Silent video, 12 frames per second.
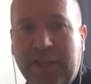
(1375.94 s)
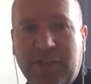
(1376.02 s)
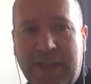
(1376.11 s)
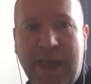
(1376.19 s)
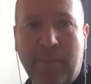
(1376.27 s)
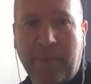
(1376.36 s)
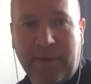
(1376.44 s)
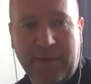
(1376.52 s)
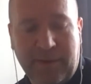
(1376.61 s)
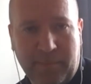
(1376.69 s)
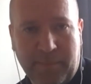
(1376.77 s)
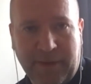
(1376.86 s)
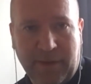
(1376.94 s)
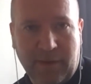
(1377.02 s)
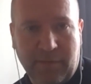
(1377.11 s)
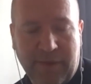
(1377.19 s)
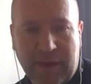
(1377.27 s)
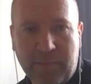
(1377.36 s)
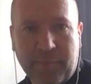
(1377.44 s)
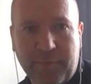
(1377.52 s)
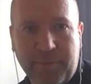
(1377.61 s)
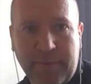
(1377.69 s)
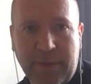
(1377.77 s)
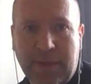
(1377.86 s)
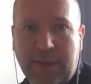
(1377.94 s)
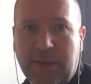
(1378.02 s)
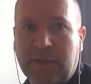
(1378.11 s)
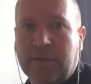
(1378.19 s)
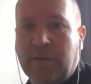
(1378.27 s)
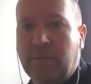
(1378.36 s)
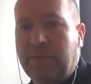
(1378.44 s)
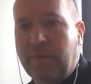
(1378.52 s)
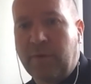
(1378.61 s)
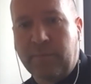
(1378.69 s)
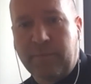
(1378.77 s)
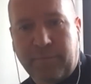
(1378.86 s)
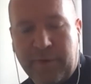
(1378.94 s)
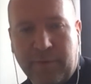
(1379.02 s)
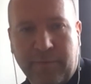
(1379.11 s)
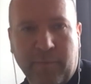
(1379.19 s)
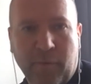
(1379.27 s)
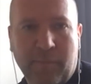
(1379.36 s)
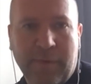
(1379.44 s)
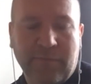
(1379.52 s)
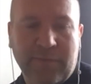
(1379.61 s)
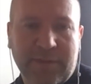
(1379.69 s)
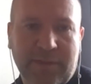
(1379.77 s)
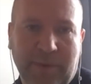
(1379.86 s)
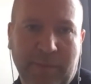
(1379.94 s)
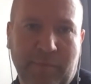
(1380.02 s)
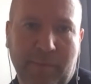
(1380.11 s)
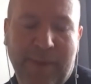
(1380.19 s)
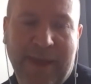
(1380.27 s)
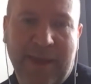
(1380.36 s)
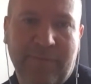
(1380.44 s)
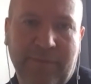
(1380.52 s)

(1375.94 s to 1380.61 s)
is happening at the beginning of April, mm. so we've got three or four months to be prepared for